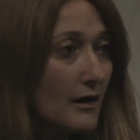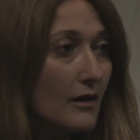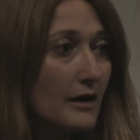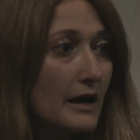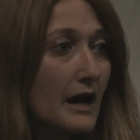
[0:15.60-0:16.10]

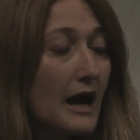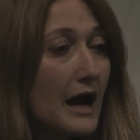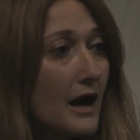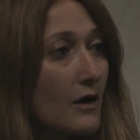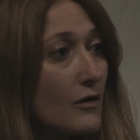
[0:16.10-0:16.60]
on
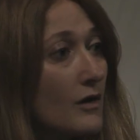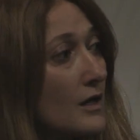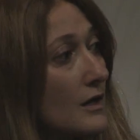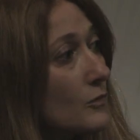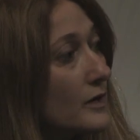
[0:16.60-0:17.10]
how
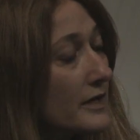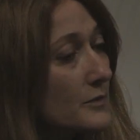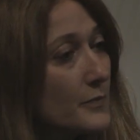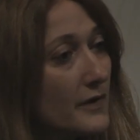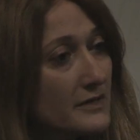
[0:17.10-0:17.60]

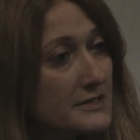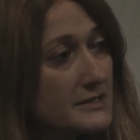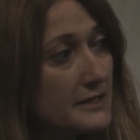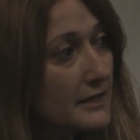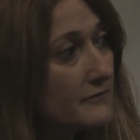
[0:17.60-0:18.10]
working
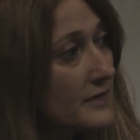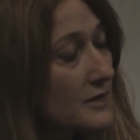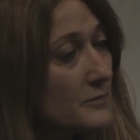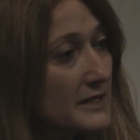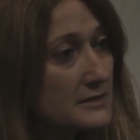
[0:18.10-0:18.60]
poverty and
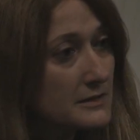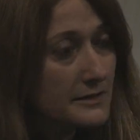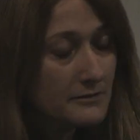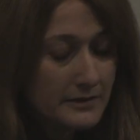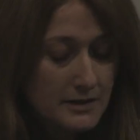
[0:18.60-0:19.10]
environmental
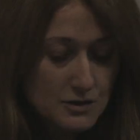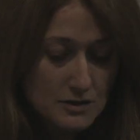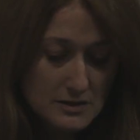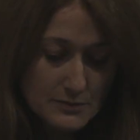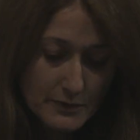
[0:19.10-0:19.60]
degradation is